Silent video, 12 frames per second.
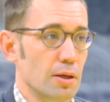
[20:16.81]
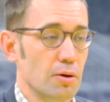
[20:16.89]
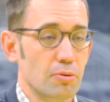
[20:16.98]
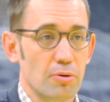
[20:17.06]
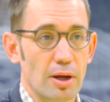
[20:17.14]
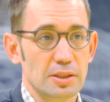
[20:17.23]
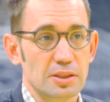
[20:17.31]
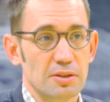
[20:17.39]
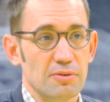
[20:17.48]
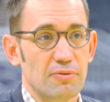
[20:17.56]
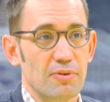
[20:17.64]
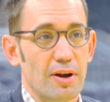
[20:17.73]

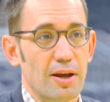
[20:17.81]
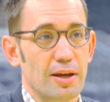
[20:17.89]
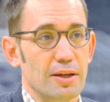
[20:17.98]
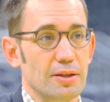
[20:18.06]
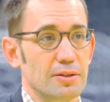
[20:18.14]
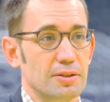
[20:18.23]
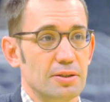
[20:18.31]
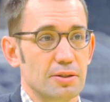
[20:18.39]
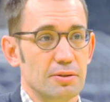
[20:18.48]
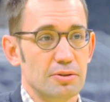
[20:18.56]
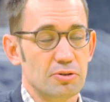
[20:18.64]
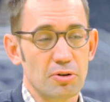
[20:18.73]
aggressive, right? It's
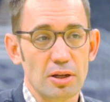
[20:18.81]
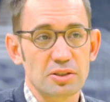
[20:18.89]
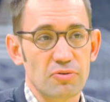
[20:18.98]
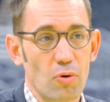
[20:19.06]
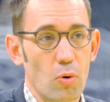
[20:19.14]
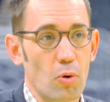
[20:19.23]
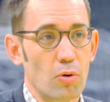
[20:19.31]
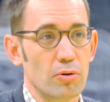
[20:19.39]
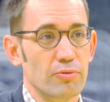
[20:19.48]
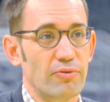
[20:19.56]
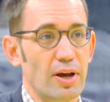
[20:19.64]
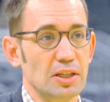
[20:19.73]
it's stressful,
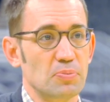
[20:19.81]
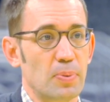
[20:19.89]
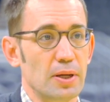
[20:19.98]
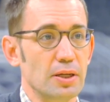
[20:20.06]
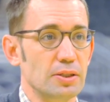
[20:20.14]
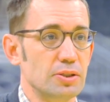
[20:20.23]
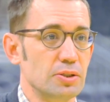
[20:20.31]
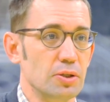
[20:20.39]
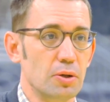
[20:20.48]
fast paced.